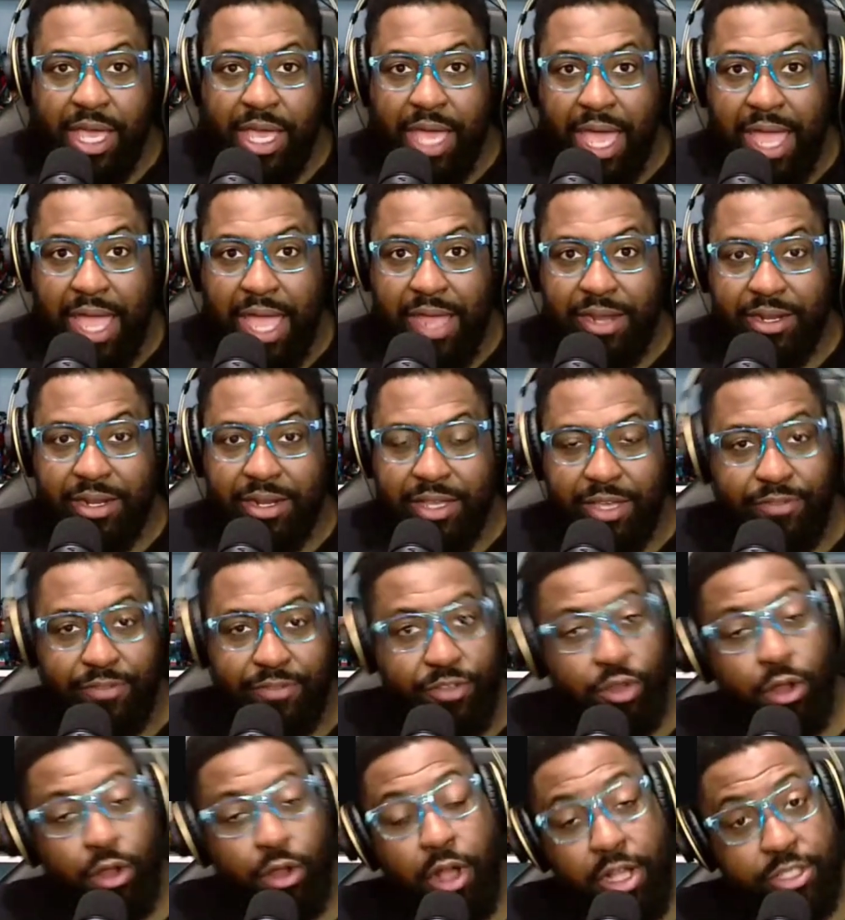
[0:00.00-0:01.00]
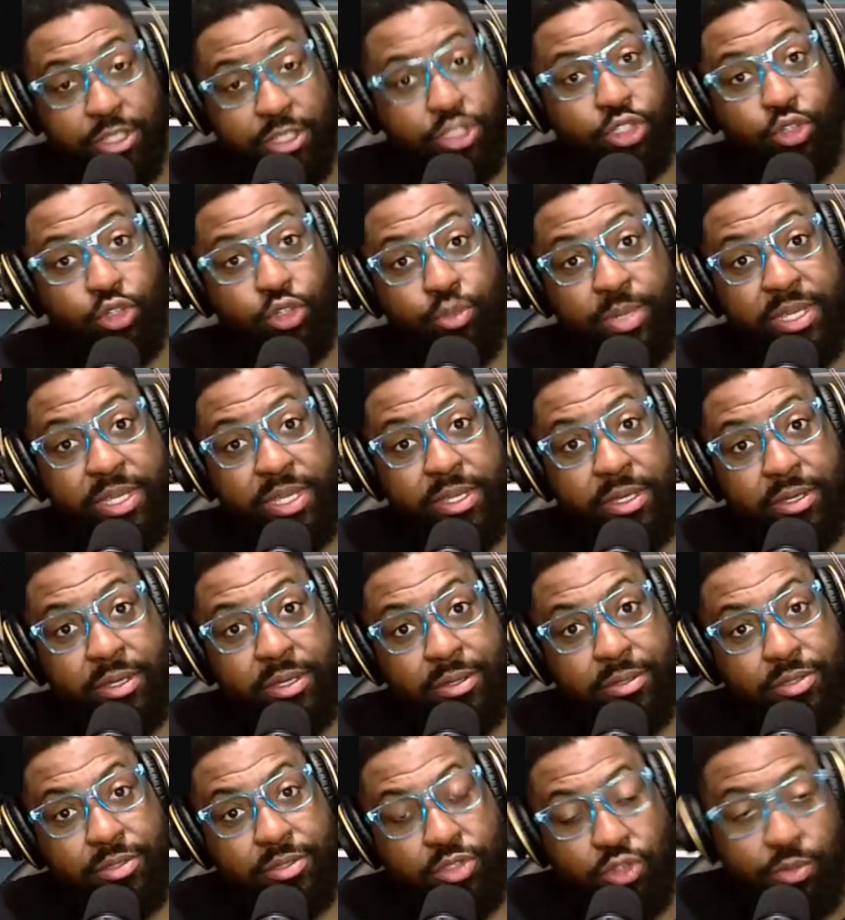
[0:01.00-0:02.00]
And if you're on Tubi,
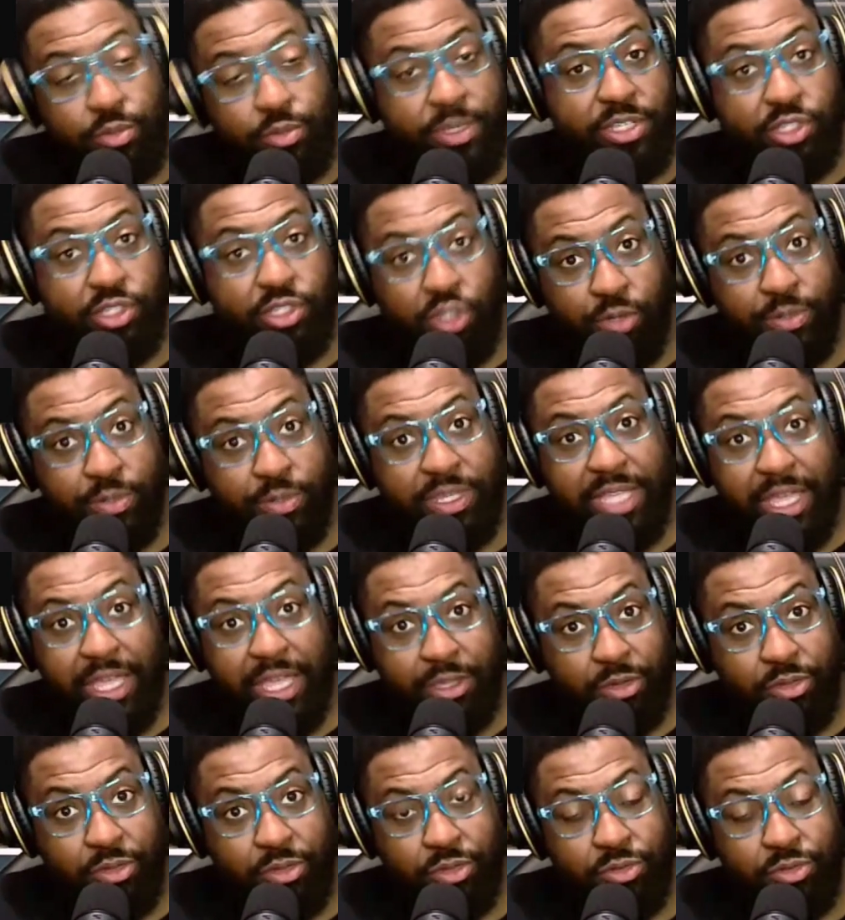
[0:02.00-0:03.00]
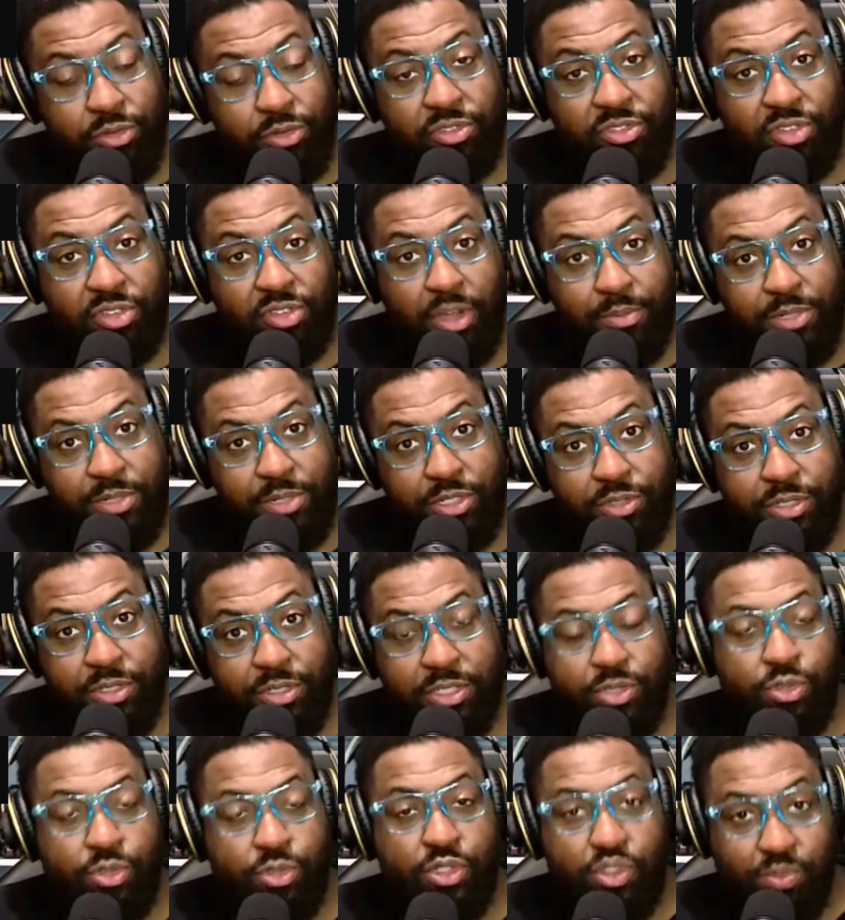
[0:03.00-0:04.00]
Tubi is hoping that you'll use this
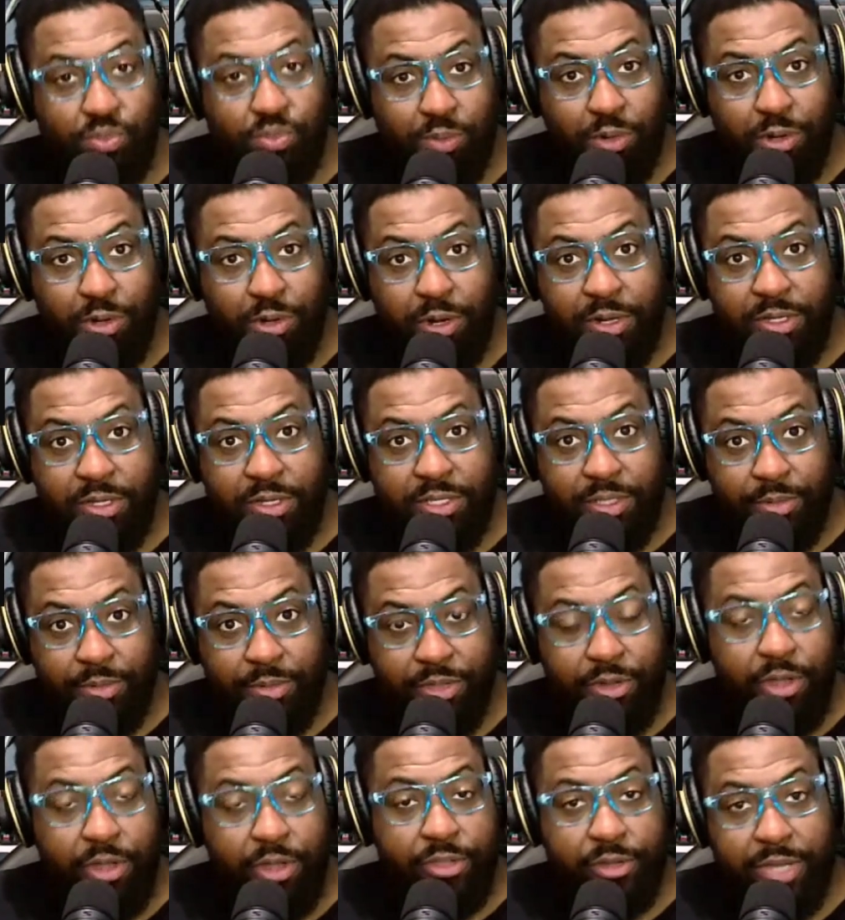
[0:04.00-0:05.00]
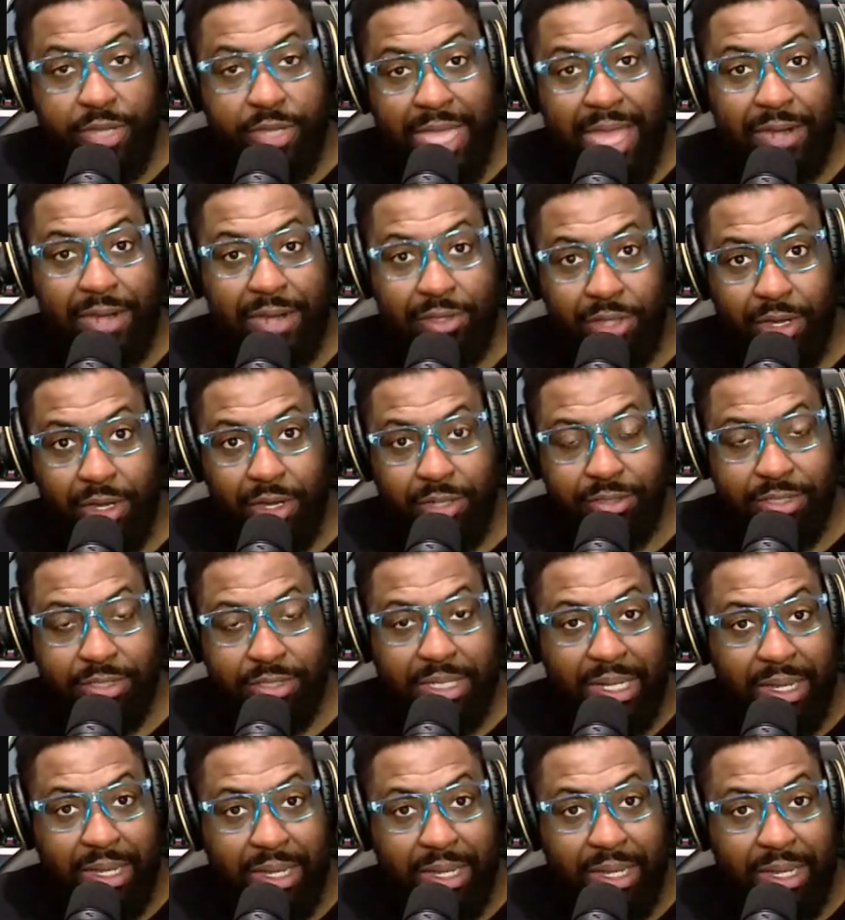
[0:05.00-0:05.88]
opportunity to explore some of their other catalog.